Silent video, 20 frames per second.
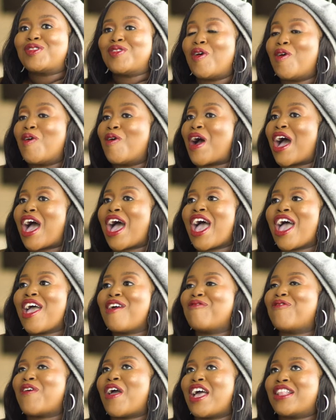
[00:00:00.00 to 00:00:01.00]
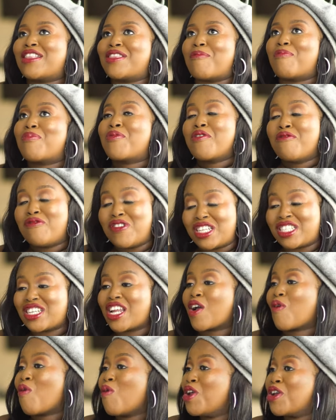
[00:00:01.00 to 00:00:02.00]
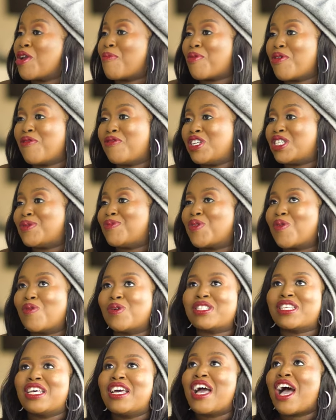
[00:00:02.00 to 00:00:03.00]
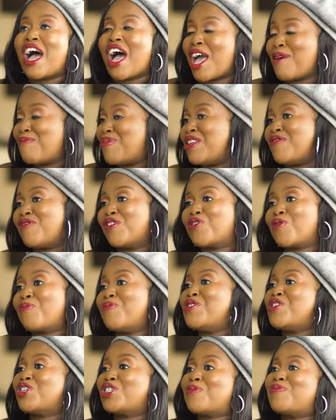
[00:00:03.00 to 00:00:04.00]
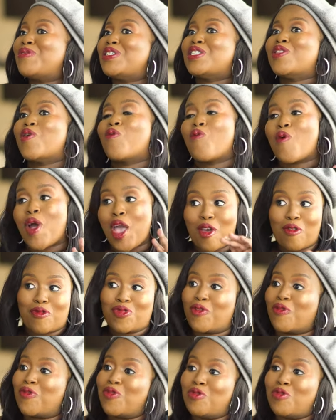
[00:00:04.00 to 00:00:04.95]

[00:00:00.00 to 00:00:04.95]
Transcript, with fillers: so I've had the privilege, and I call it a privilege because mm. I believe entrepreneurship is the way of the